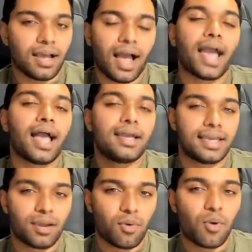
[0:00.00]
I
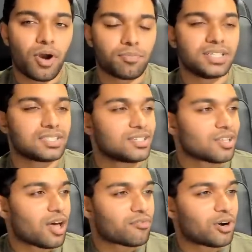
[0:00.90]
get why One Piece does a
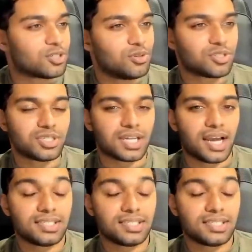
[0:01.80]
lot of cartoonish designs,